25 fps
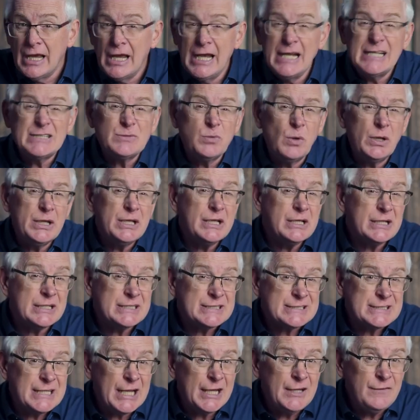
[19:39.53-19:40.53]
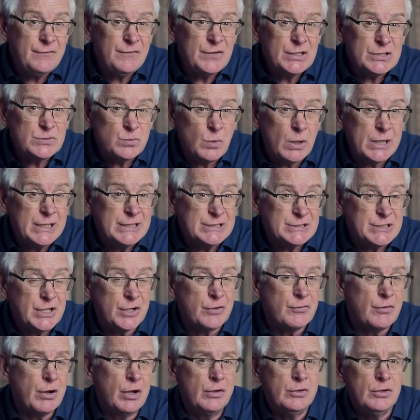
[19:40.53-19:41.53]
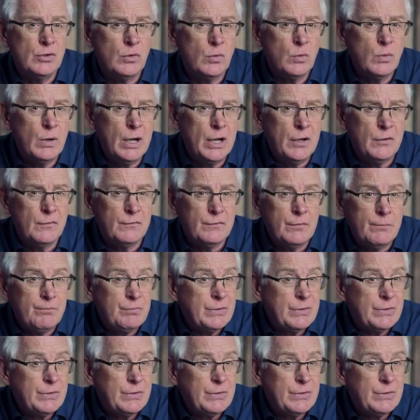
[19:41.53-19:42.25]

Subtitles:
it's one of the safest ways to grow your wealth.